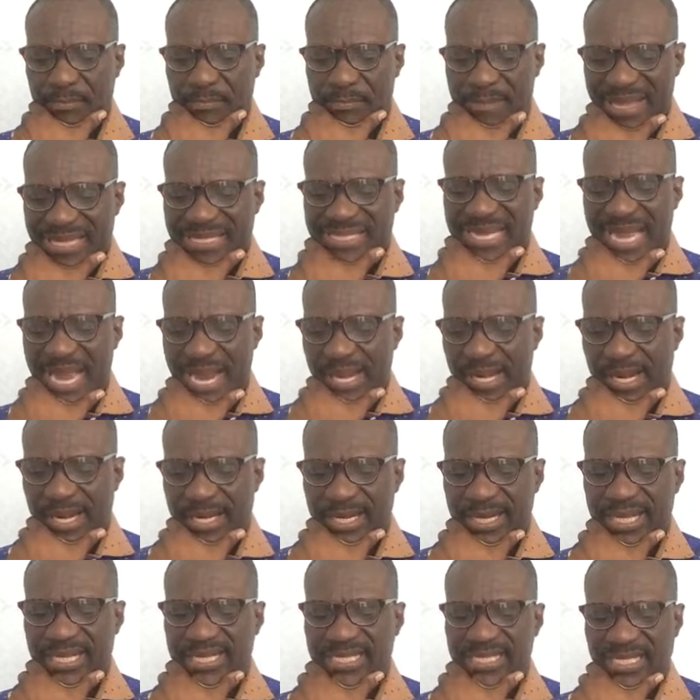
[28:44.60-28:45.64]

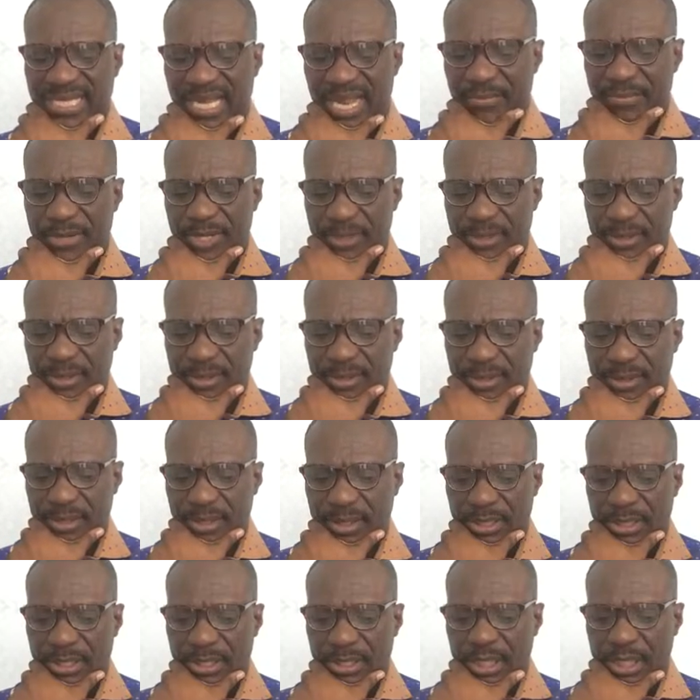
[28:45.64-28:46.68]
Messiah is coming.
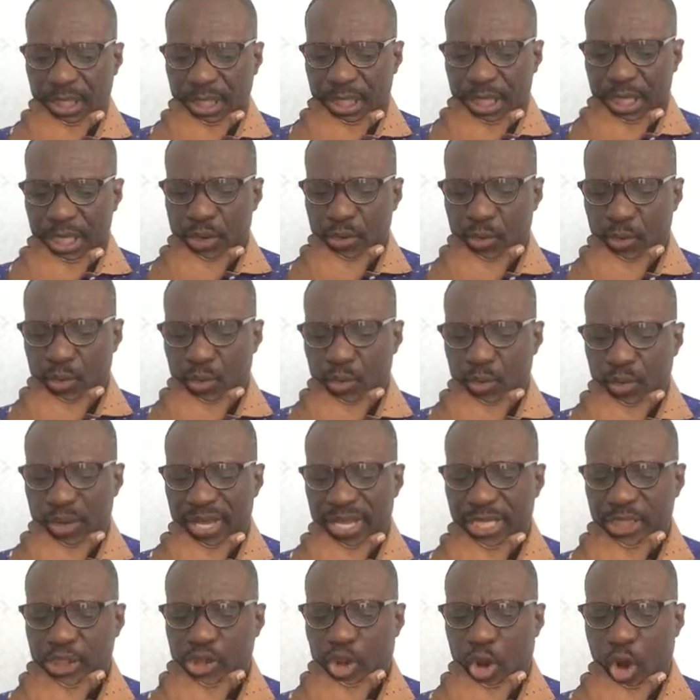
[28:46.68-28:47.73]
He who
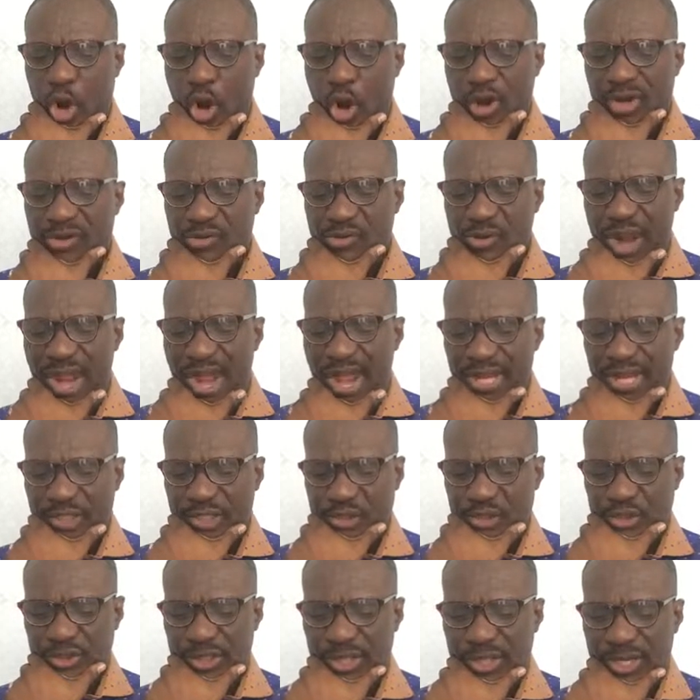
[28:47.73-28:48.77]
is called
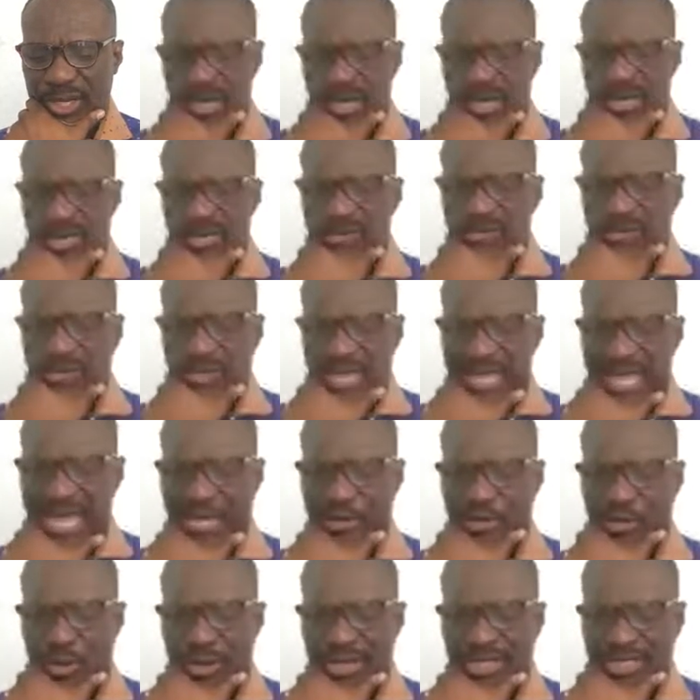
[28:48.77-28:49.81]
Christ, the
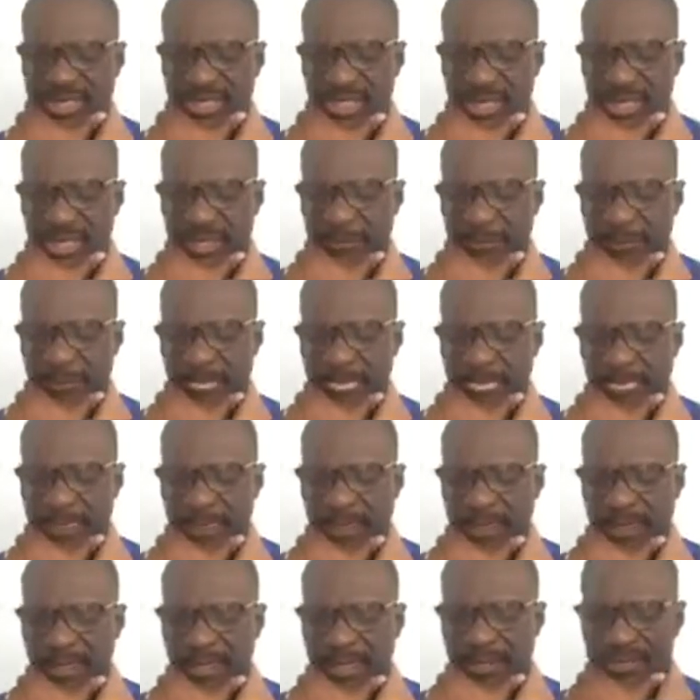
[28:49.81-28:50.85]
anointed.
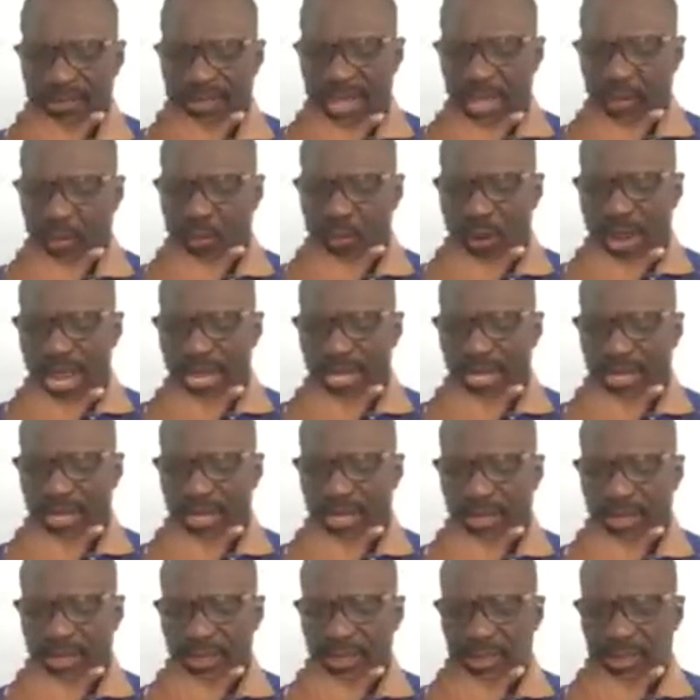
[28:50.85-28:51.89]
And that when
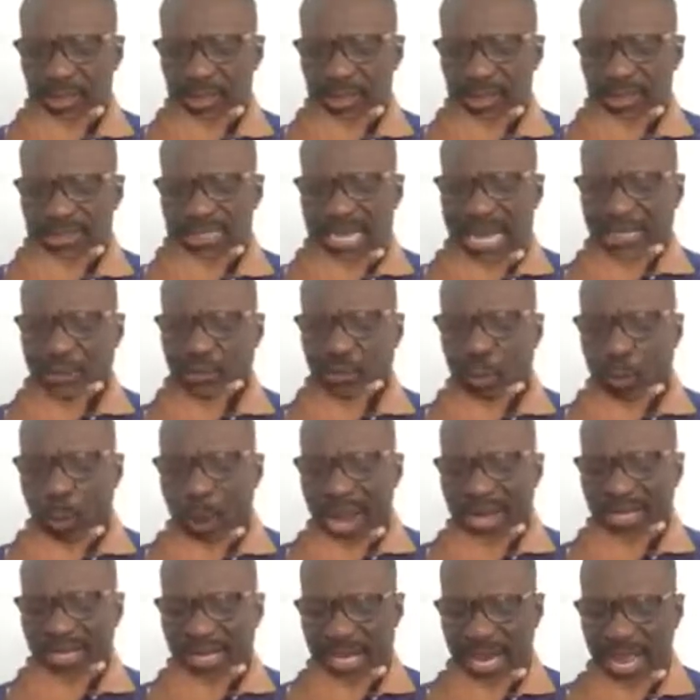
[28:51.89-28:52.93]
that
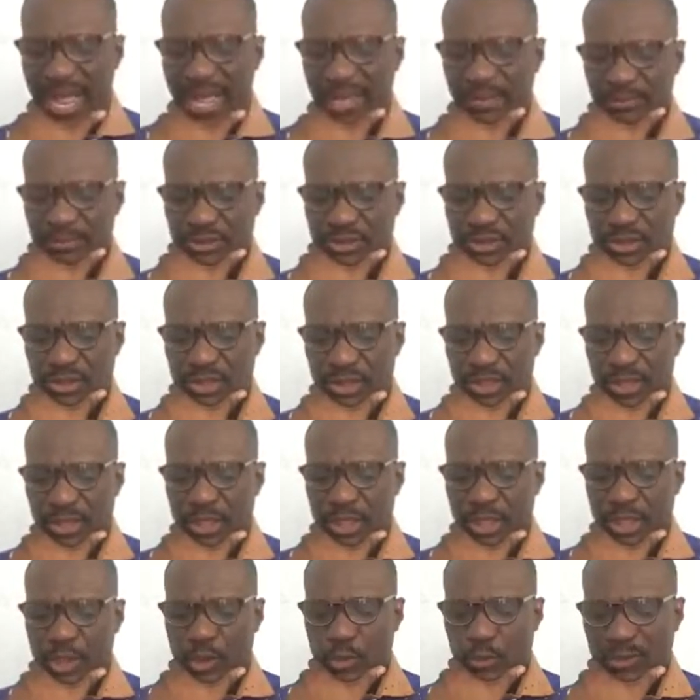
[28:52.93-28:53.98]
one comes,
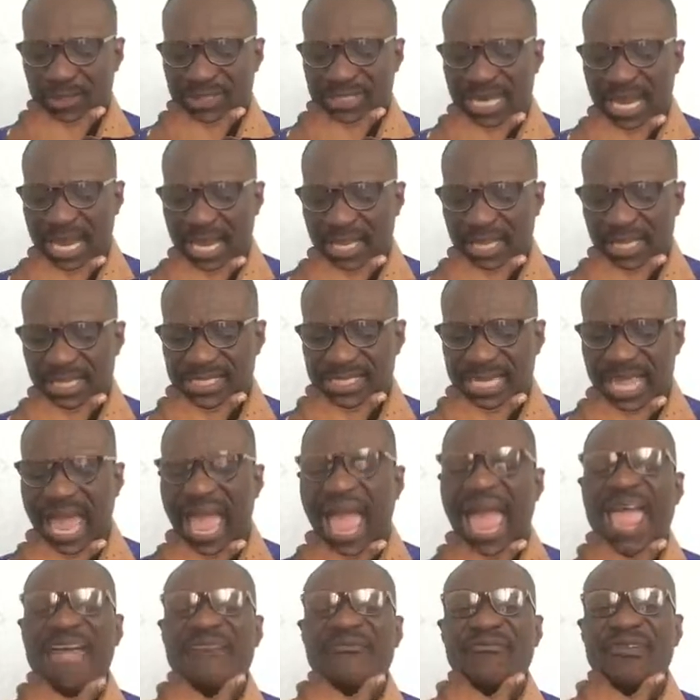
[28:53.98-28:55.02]
he will tell us
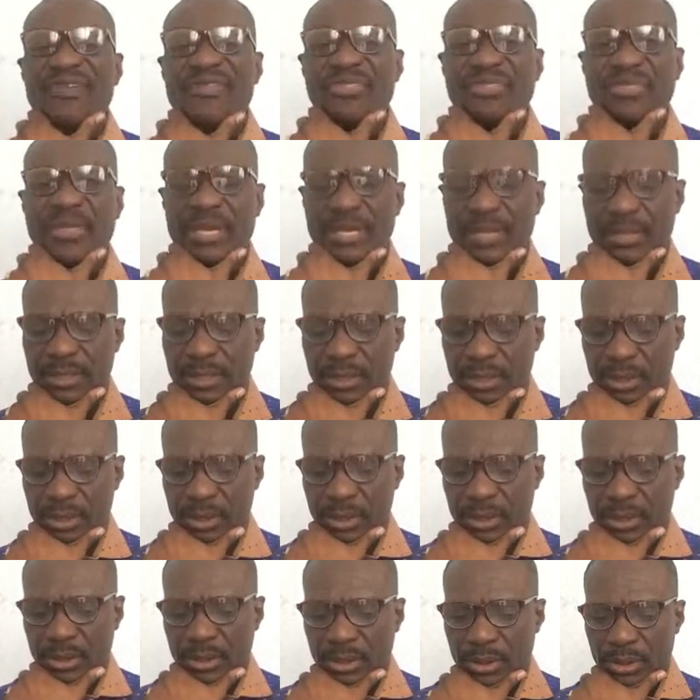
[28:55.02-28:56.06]
everything
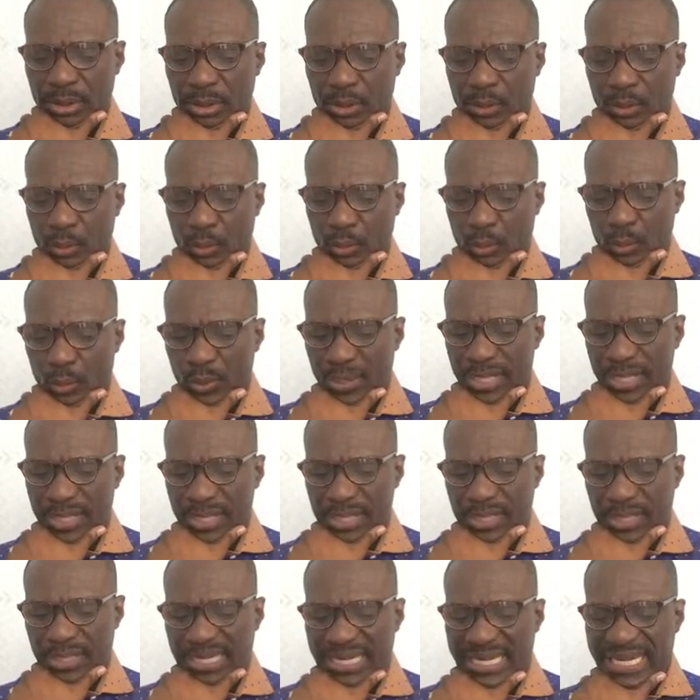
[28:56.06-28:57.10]

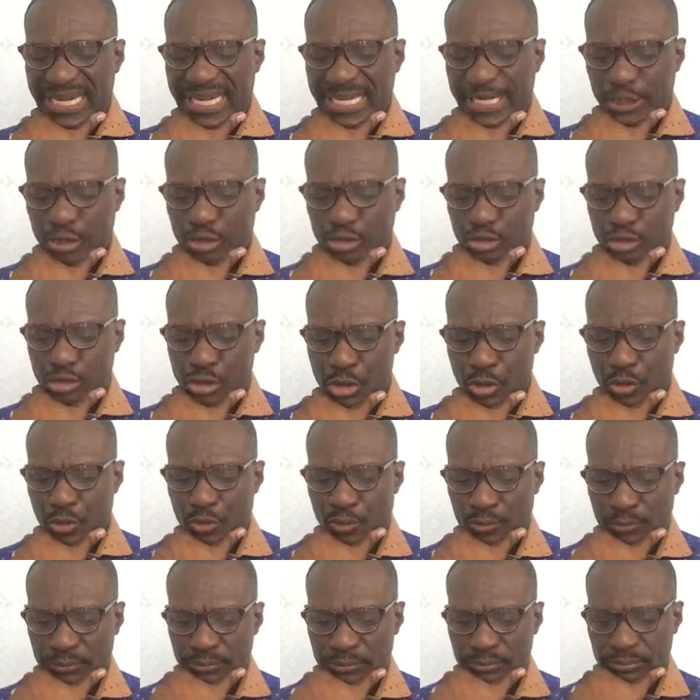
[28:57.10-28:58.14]
we need to
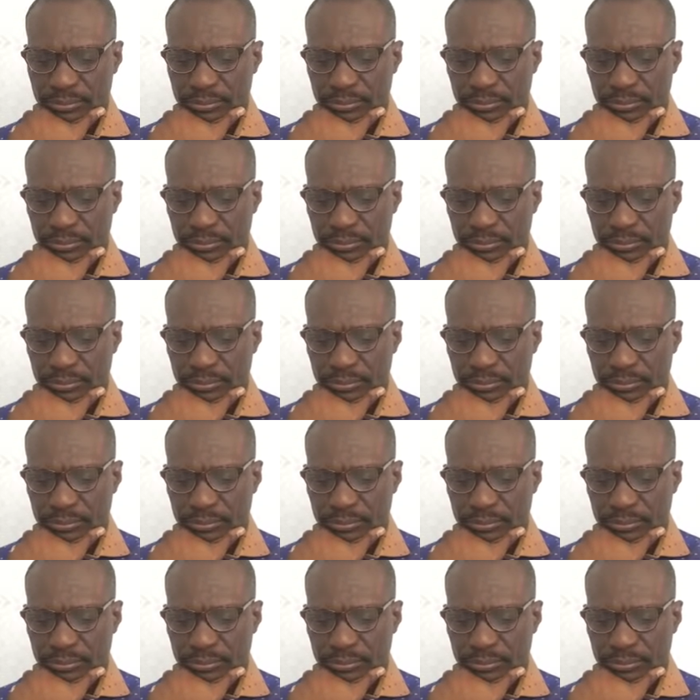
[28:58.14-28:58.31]
know.